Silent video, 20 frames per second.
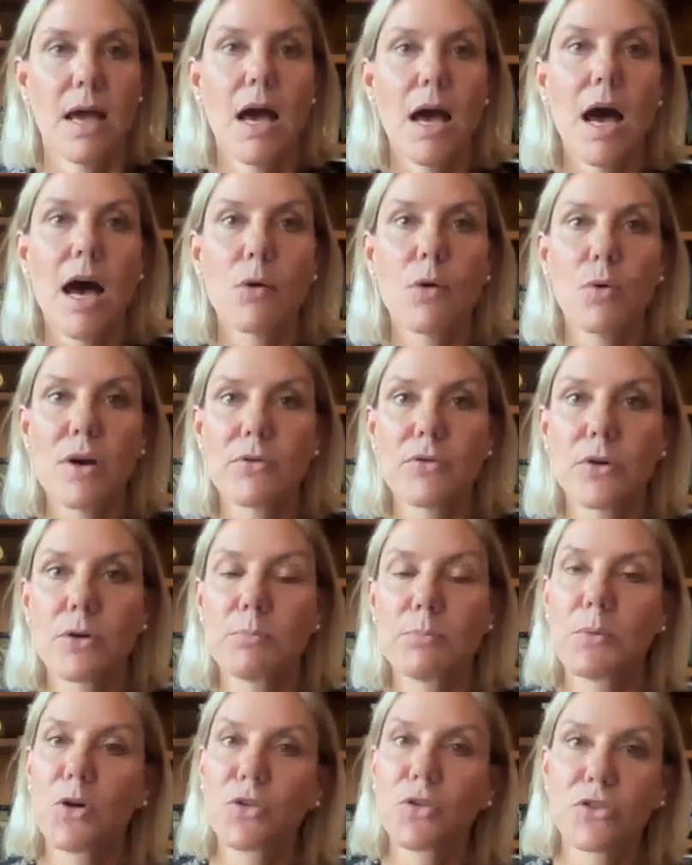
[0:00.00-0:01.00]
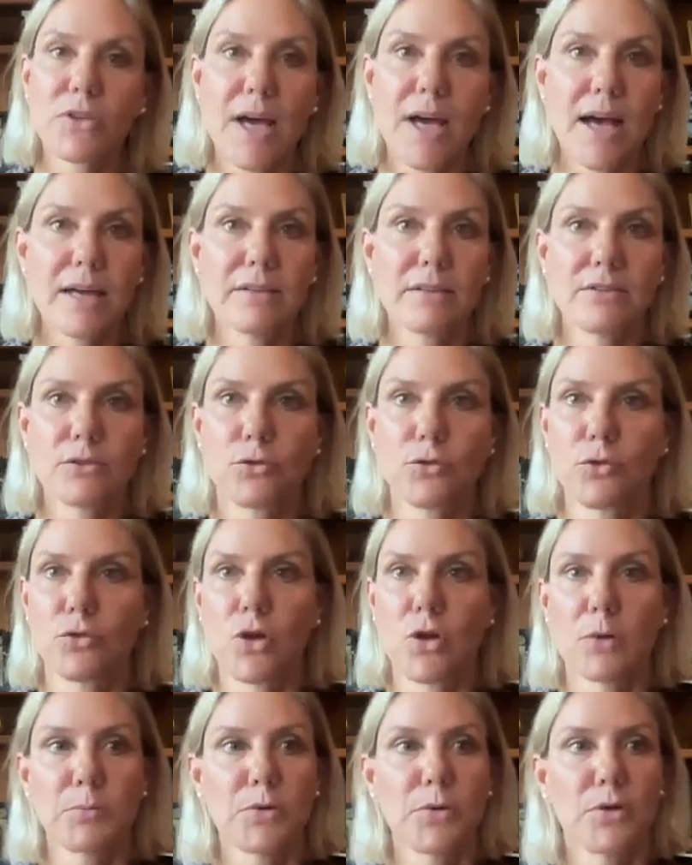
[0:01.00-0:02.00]
However, most diets do
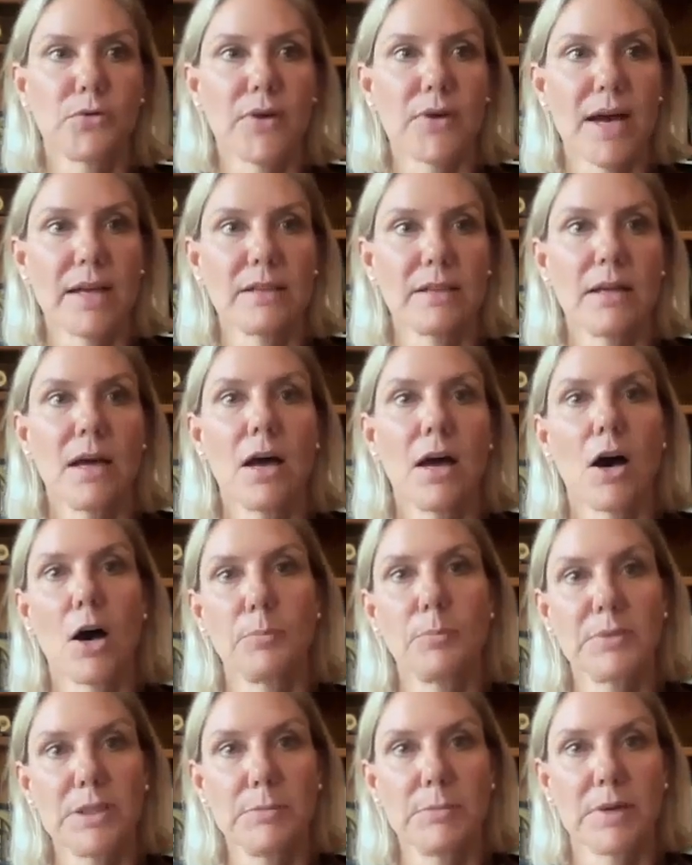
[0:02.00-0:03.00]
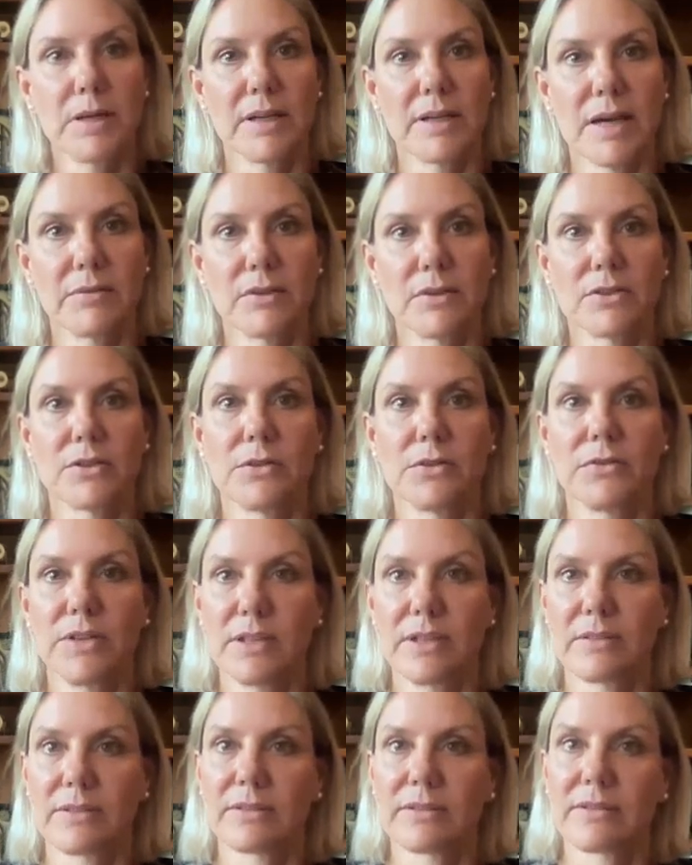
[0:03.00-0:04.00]
not provide optimal levels of
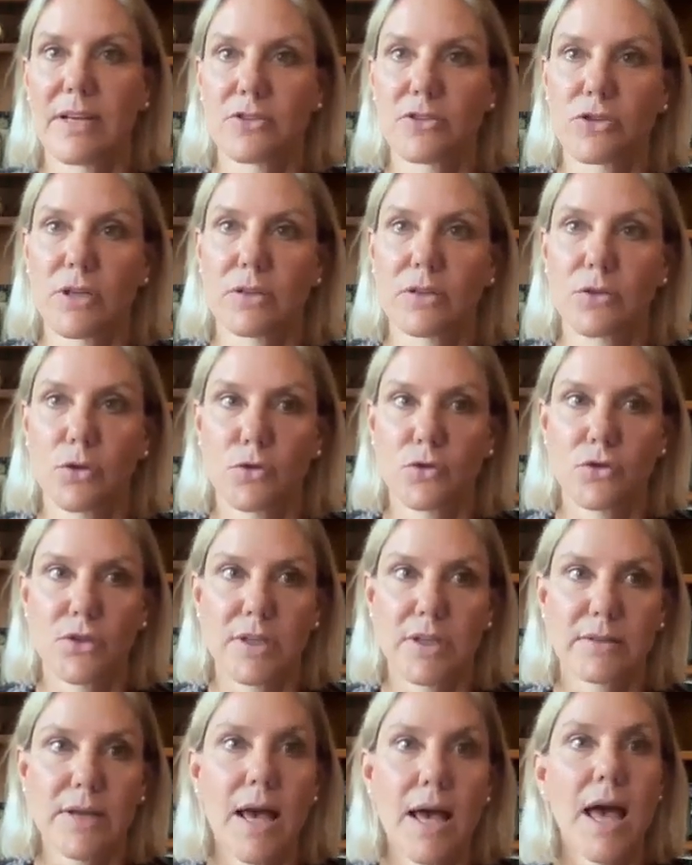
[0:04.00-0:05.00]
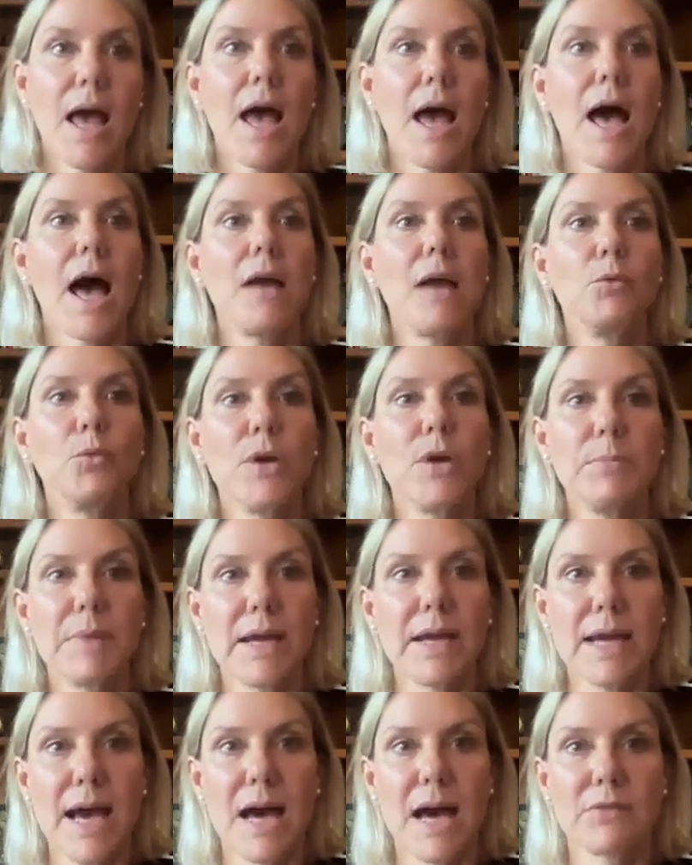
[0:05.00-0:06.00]
these essential nutrients, and we may
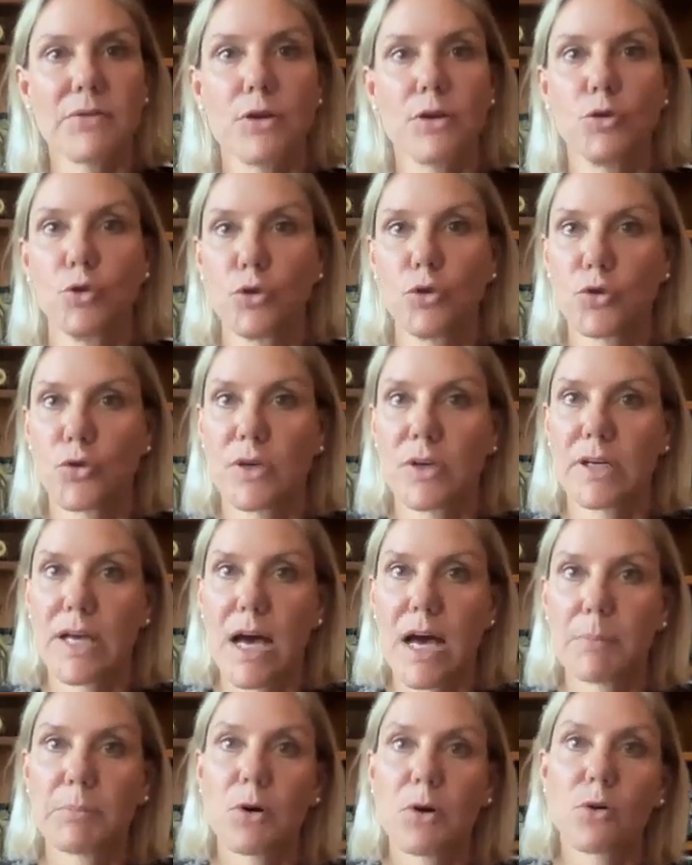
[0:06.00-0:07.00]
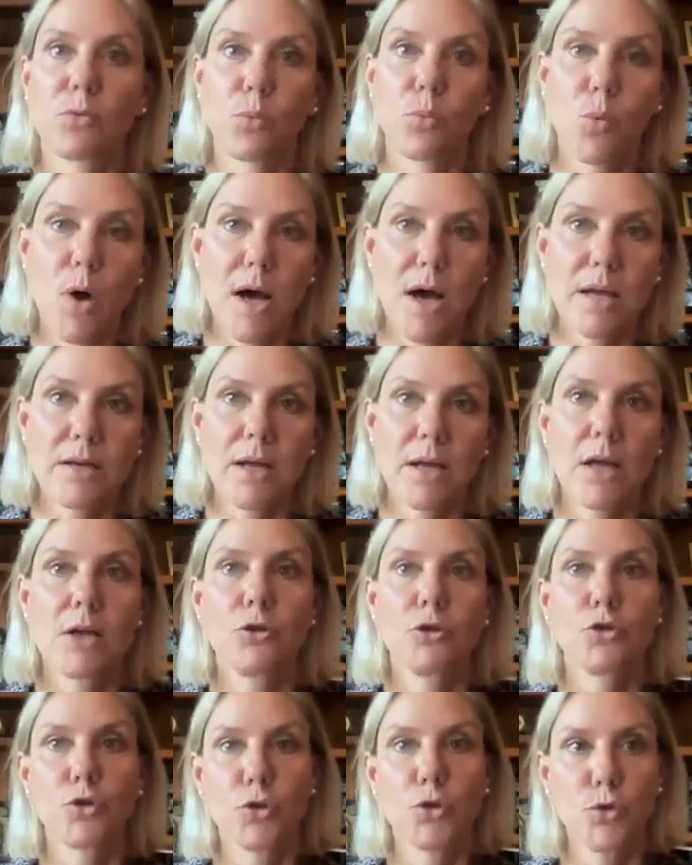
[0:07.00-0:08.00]
have a nutrient gap of 1,
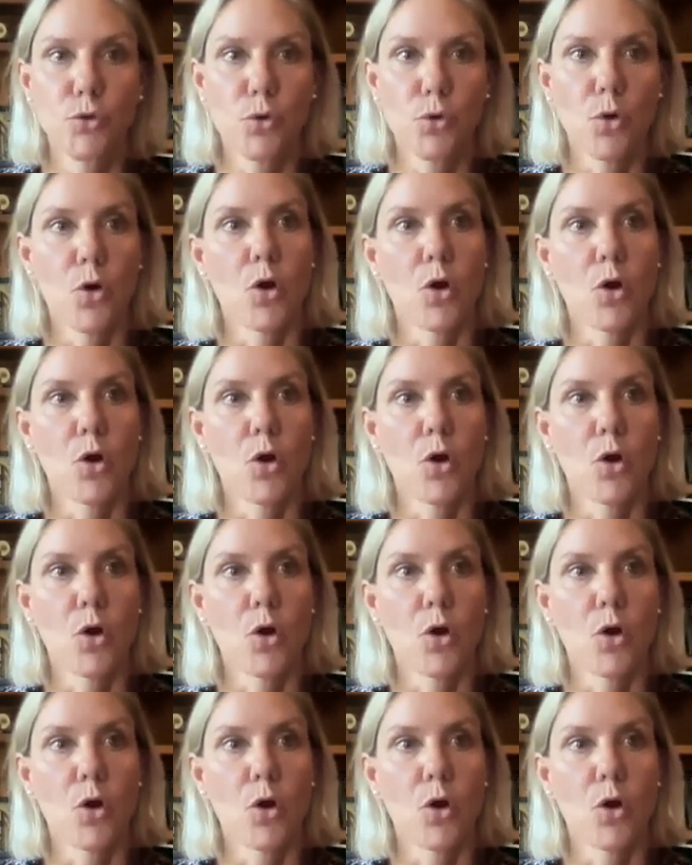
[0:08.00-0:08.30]
2, or